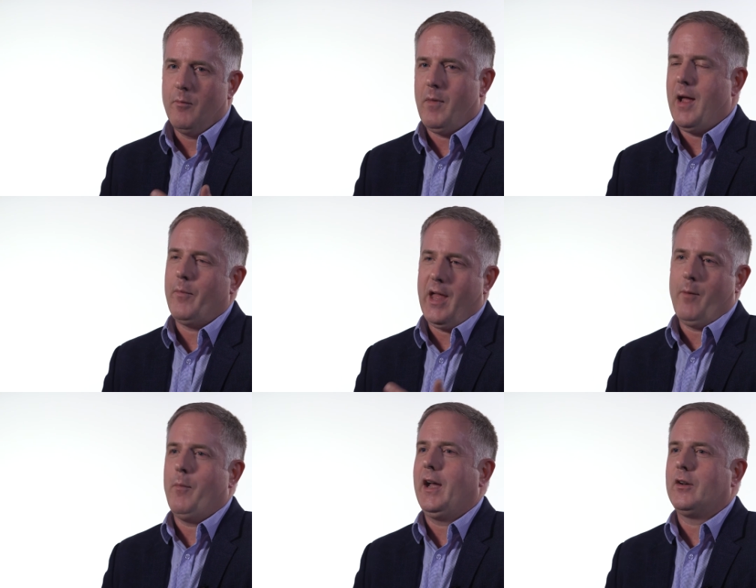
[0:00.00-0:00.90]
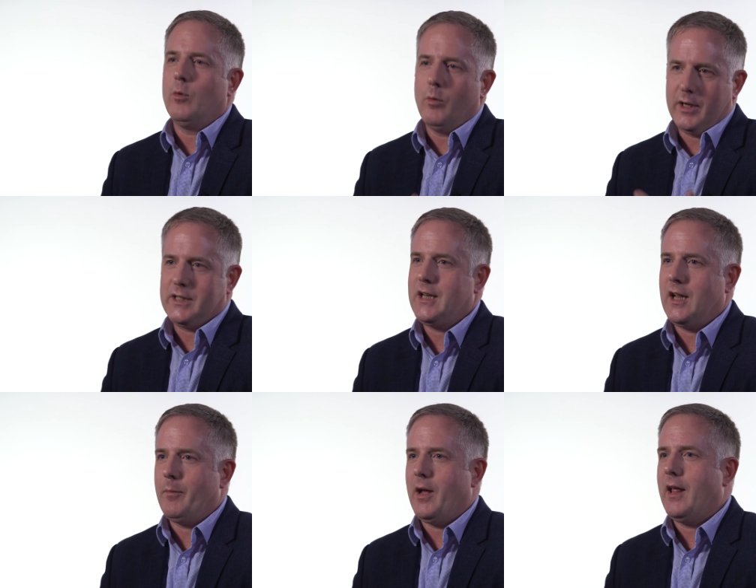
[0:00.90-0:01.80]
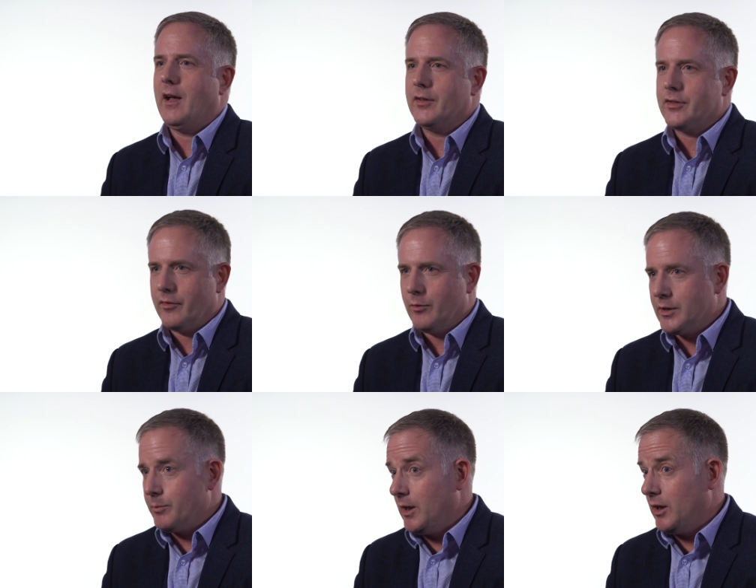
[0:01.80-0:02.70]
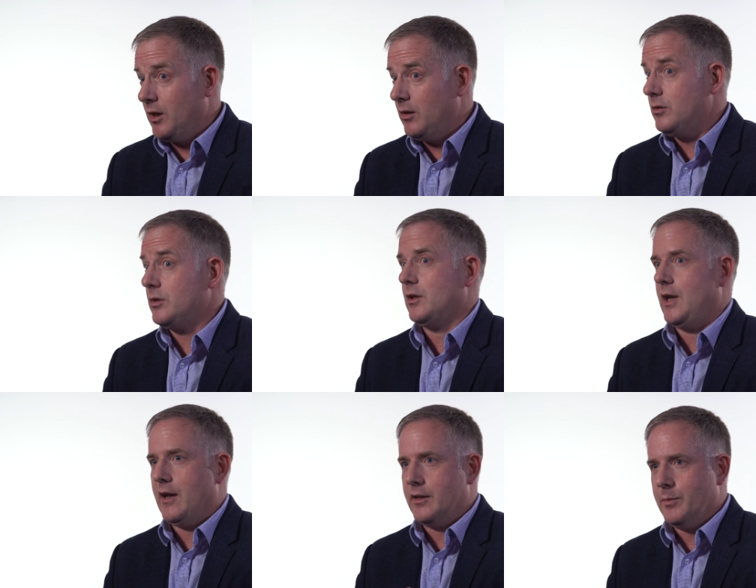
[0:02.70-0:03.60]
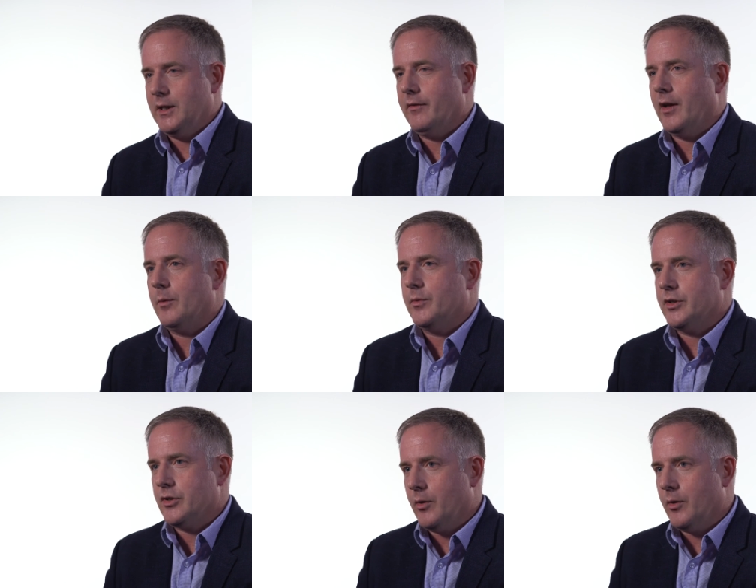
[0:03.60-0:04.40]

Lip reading: map that back to what we understand about how the software is being used, how it's been developed, and so